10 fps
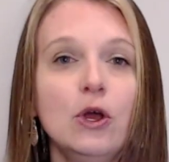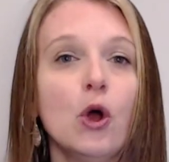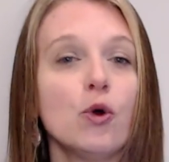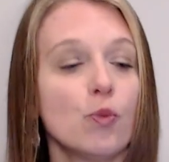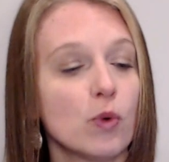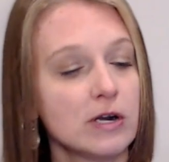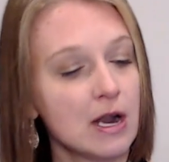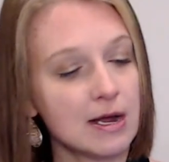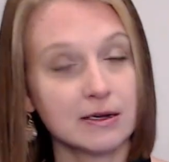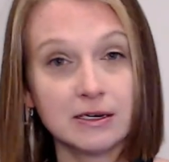we're
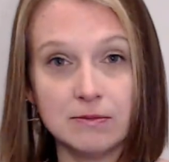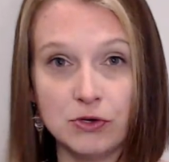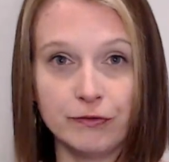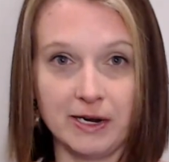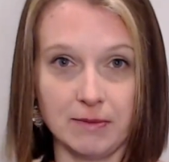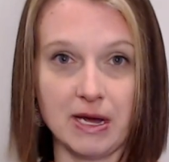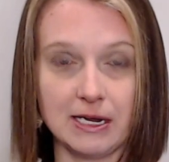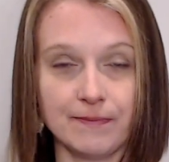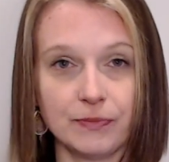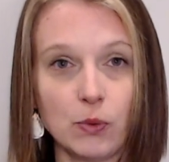not going to move
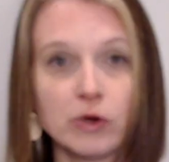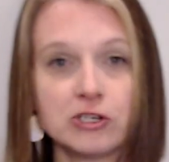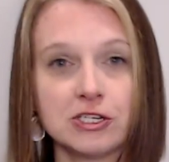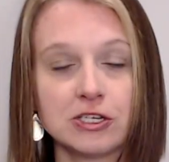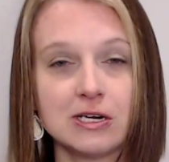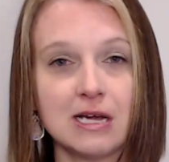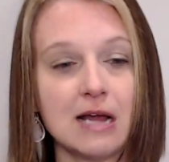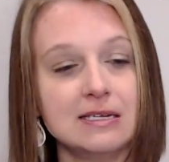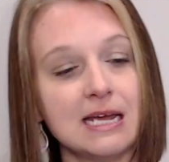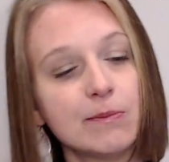anybody. We're just going to
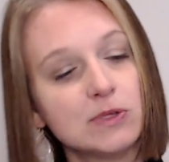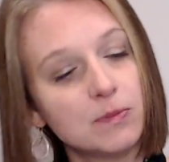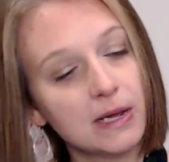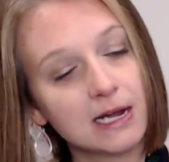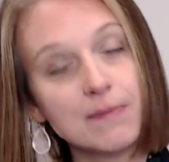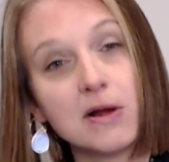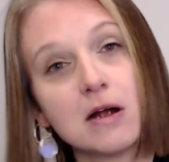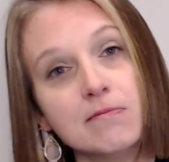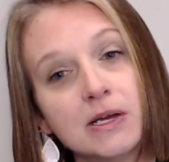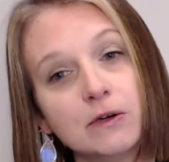attempt to pick up our
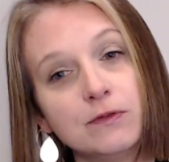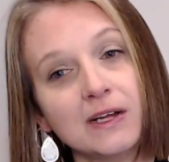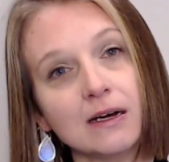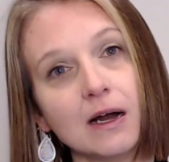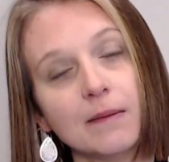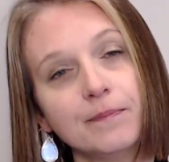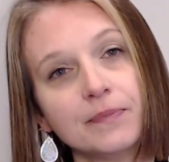middle finger.